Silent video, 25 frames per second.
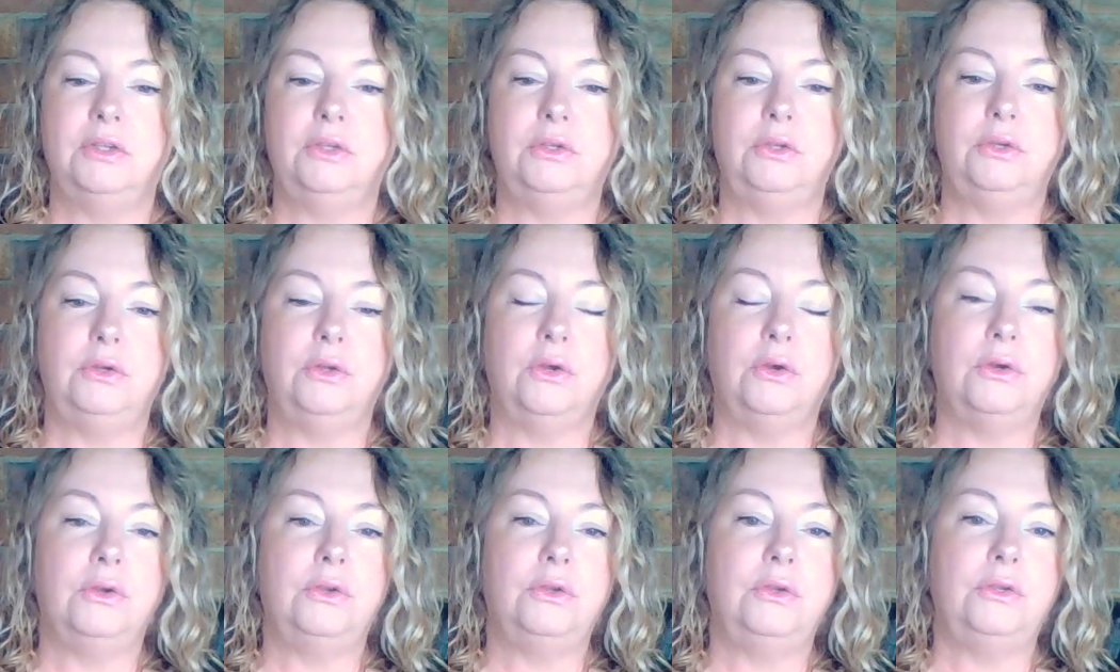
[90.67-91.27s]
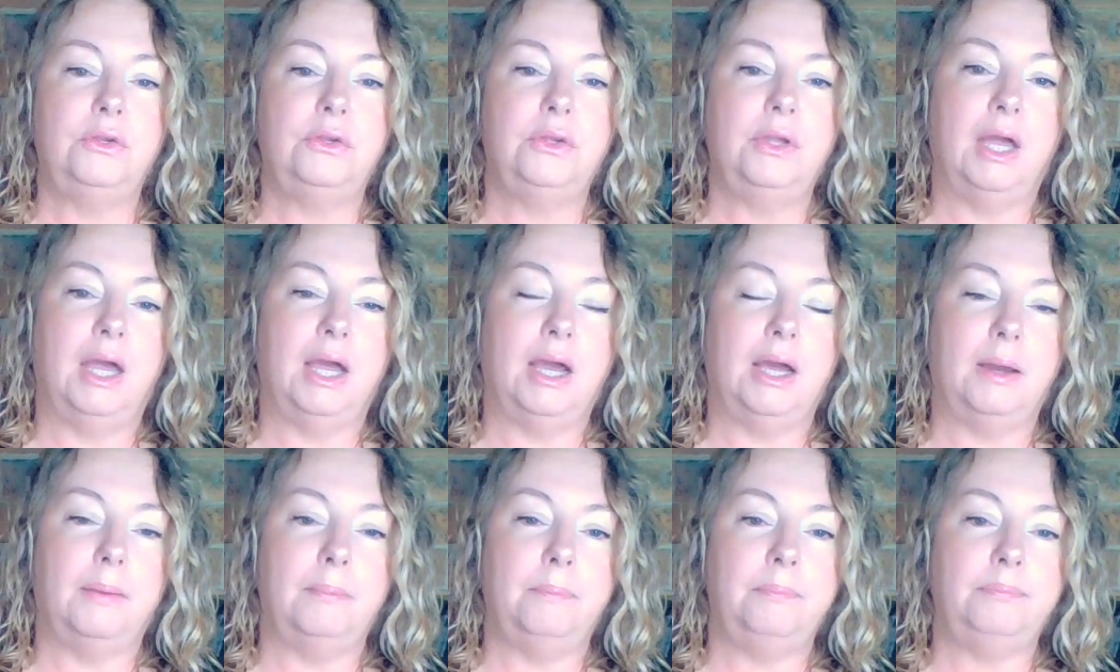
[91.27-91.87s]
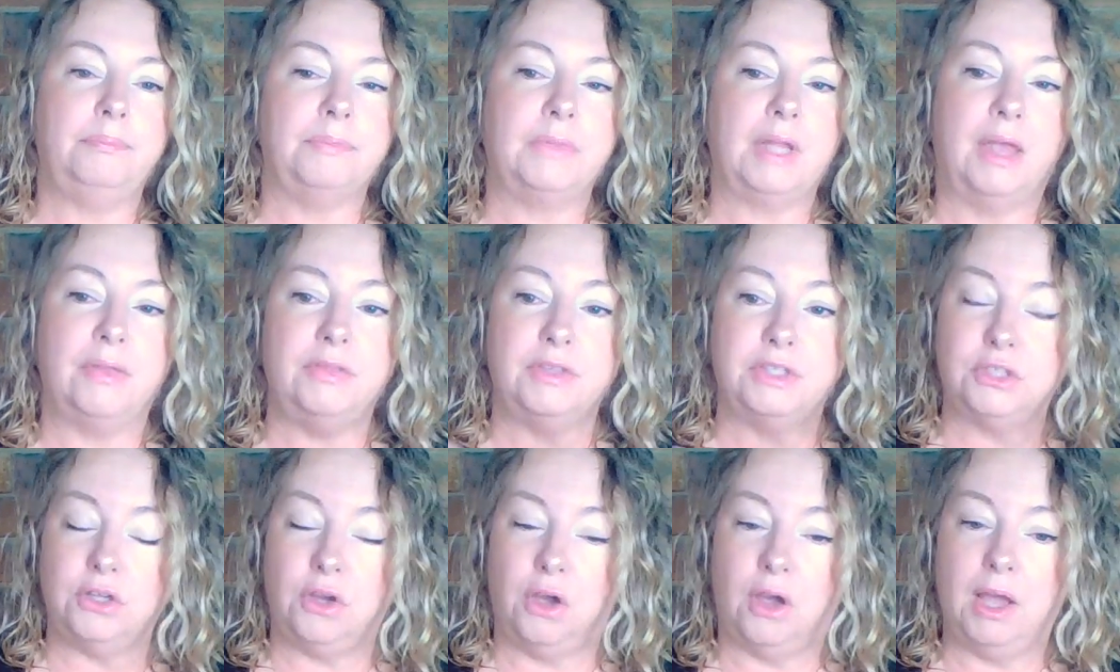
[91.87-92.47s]
You know, um, at
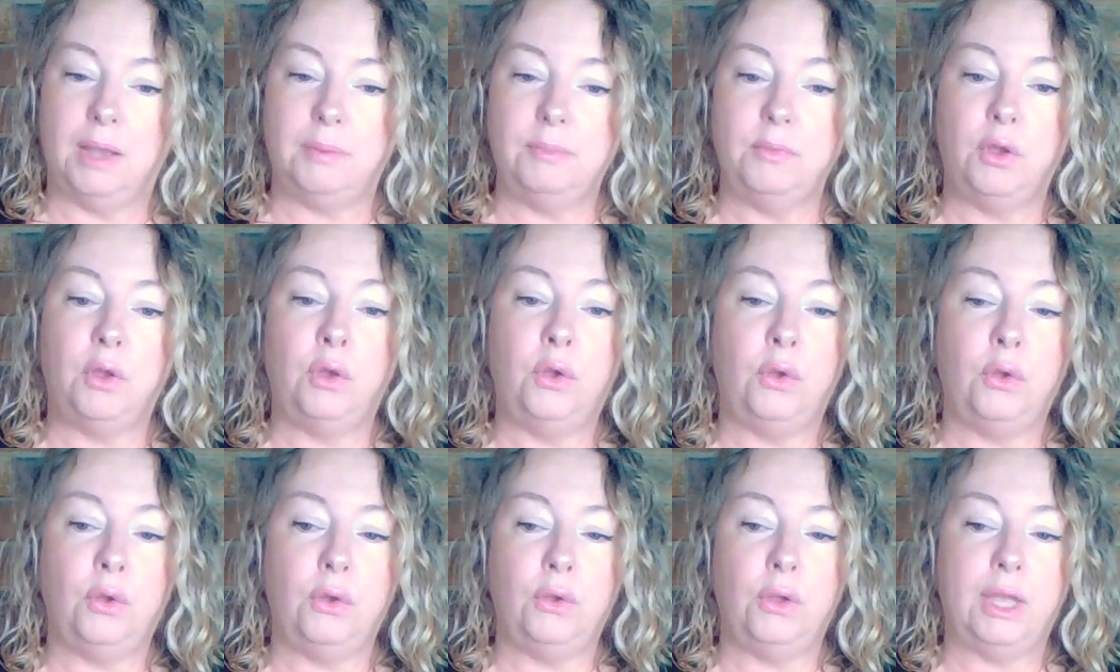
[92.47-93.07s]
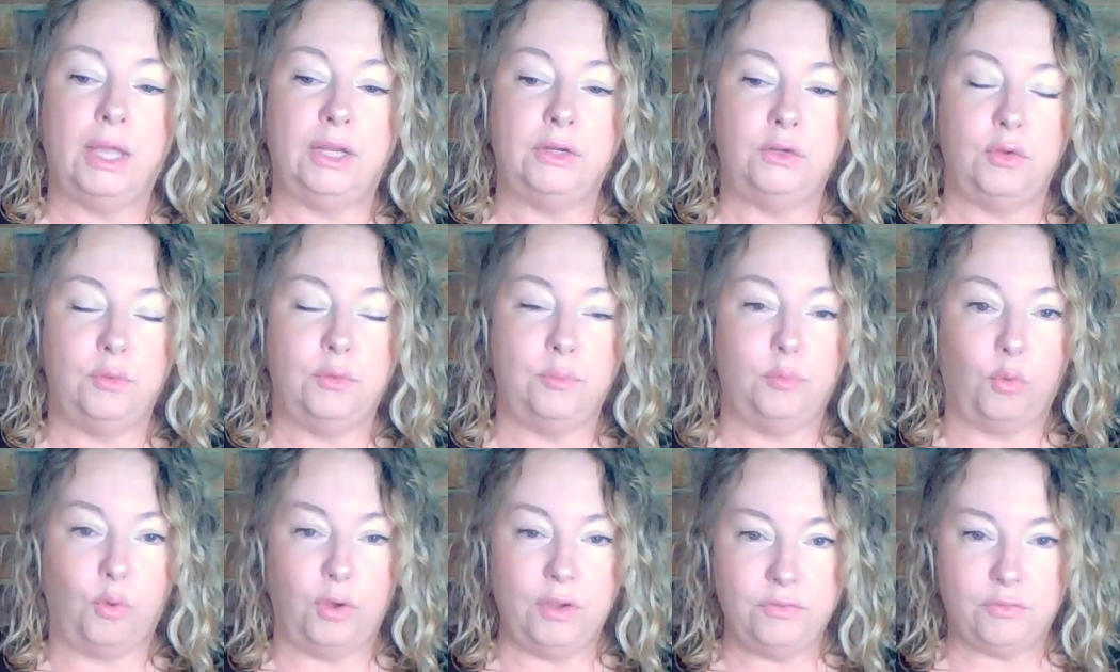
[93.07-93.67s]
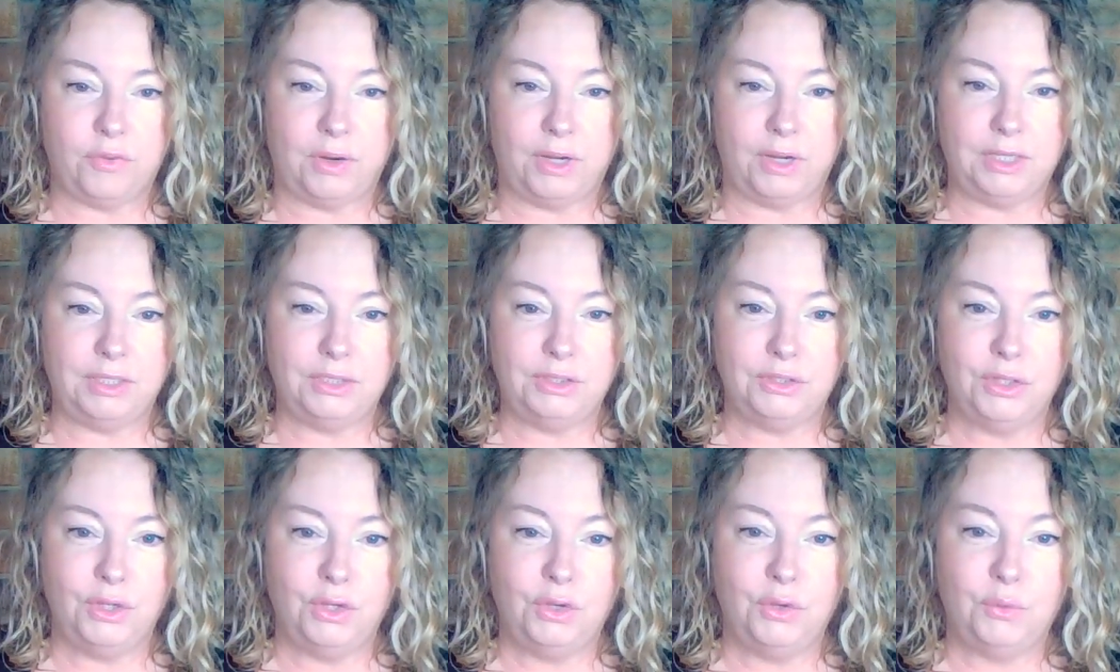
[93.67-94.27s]
the time, her and her
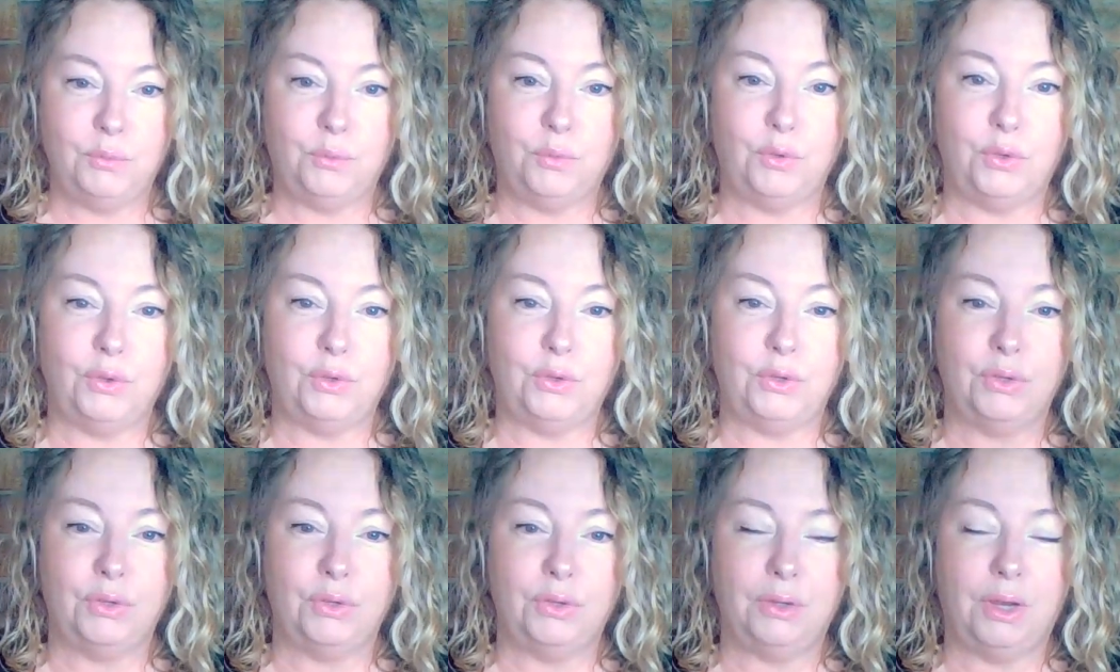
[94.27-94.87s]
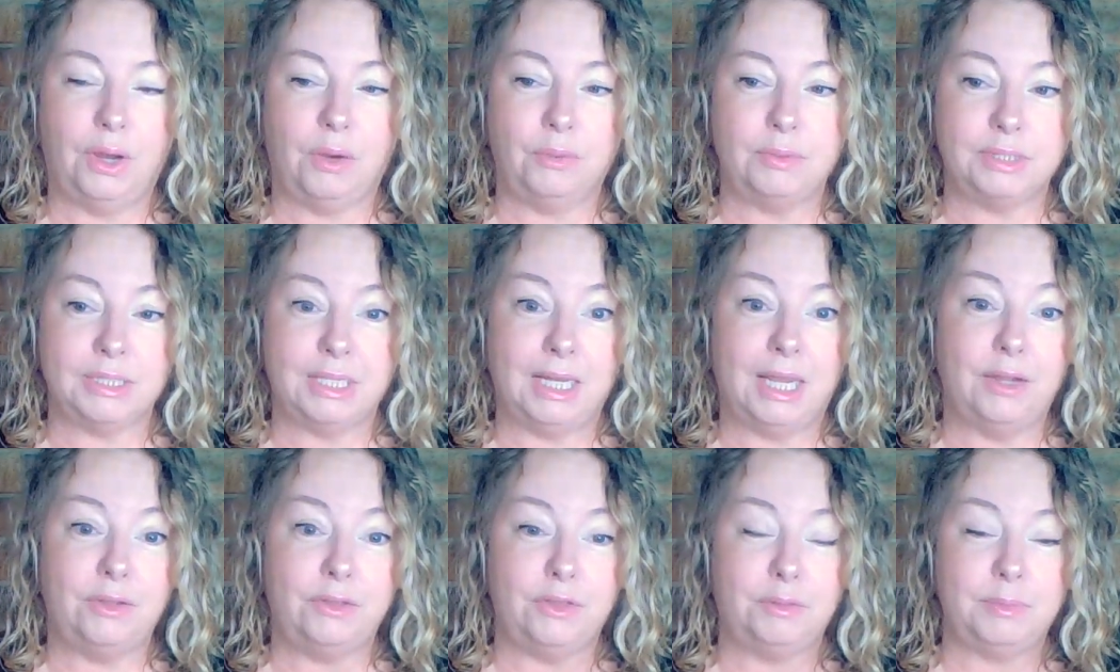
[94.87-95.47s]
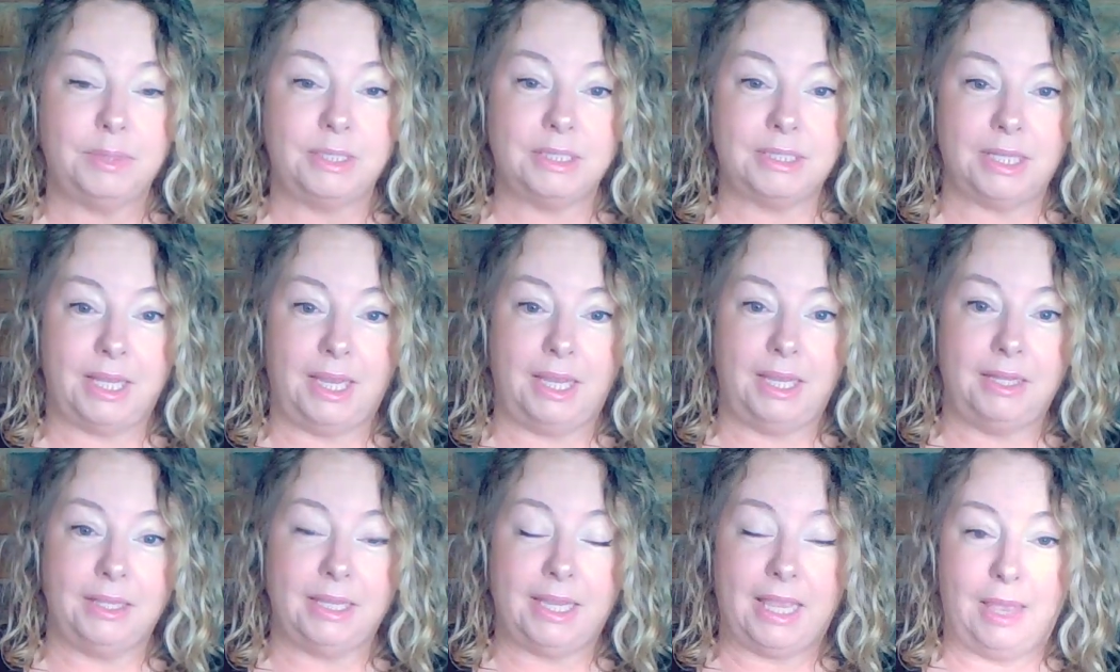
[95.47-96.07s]
boyfriend were, I was allowing them to
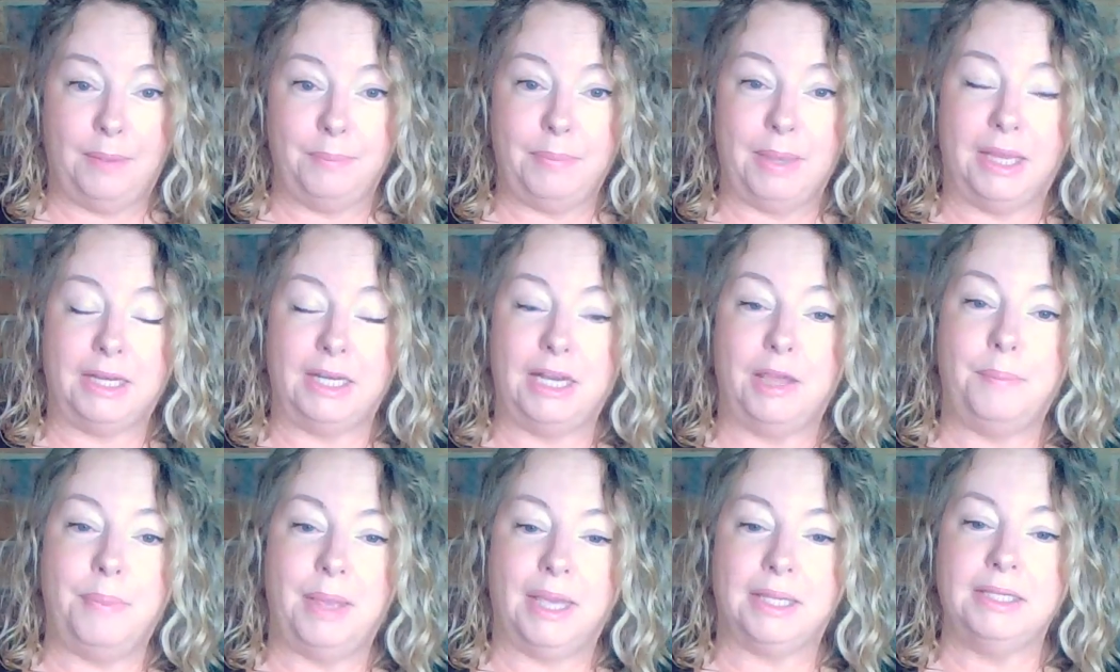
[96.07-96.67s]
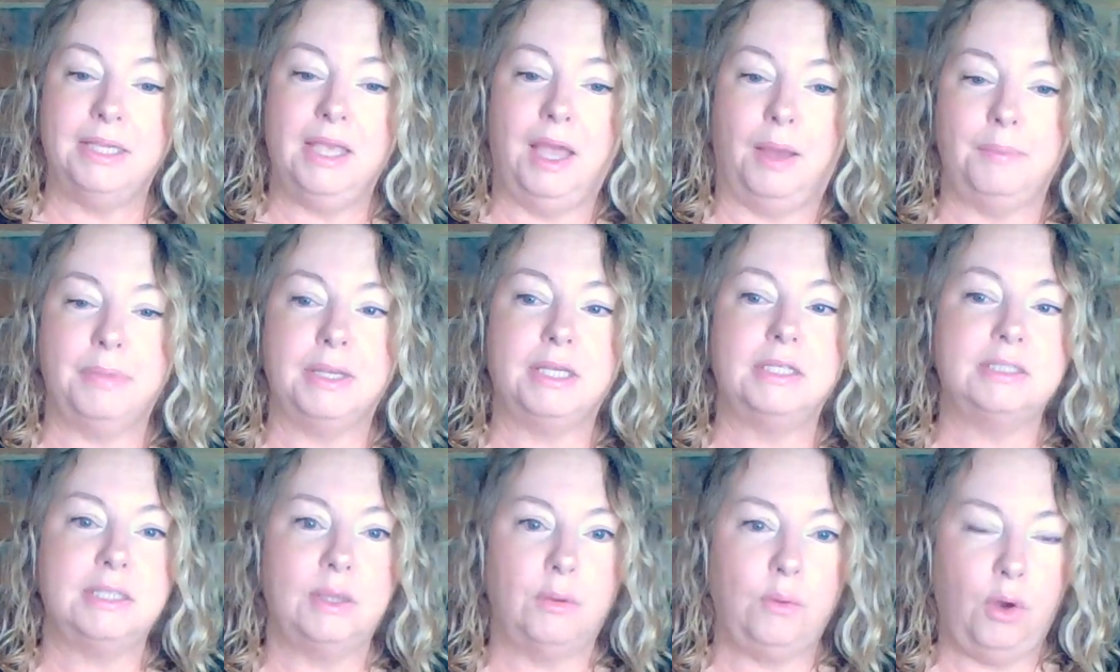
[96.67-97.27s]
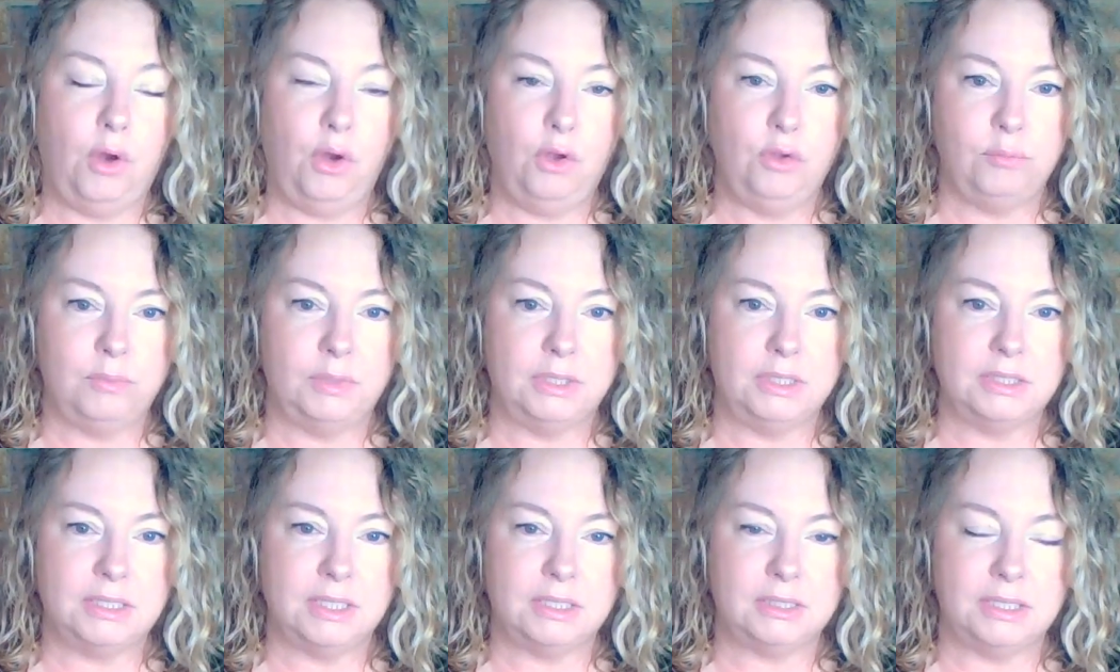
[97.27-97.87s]
stay, camp out in our backyard because they were
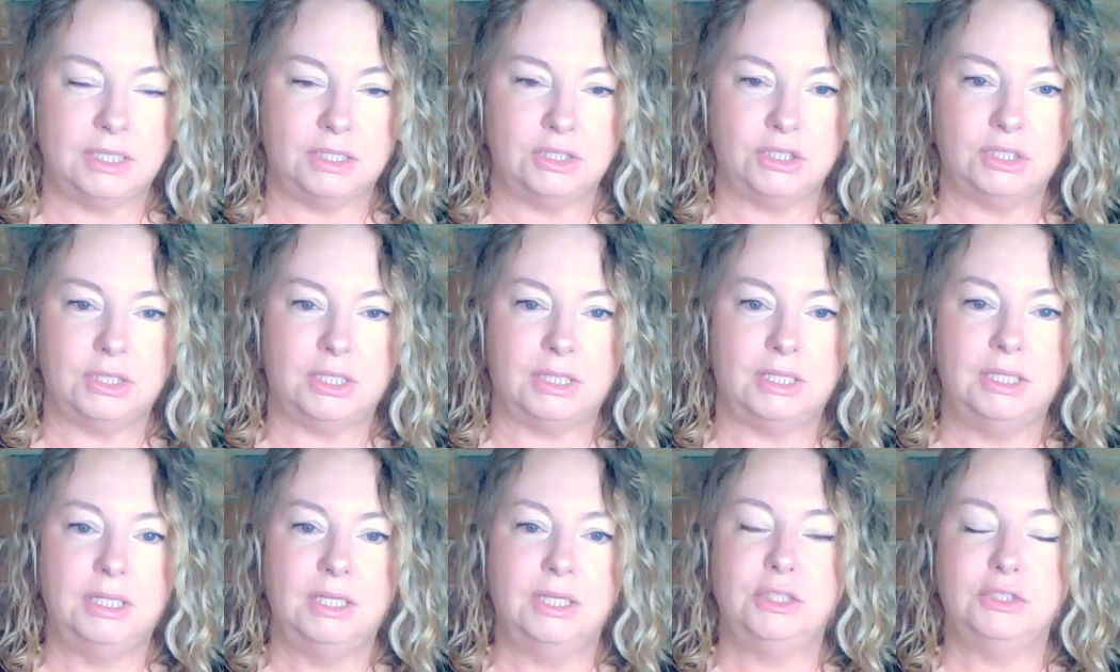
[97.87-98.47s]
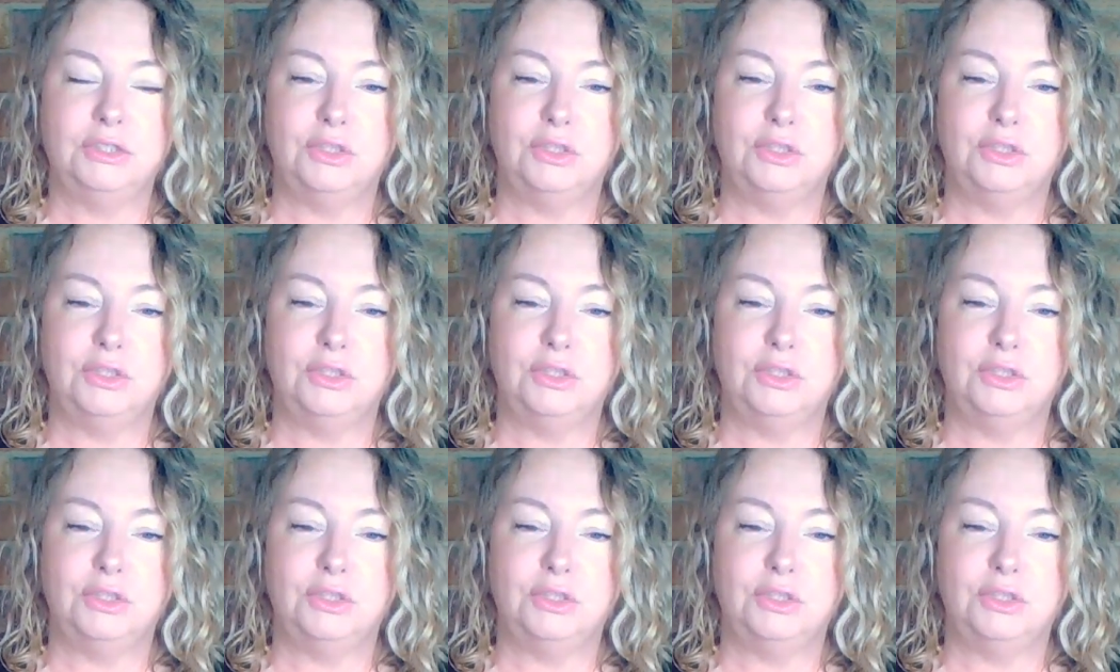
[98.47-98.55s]
homeless, essentially.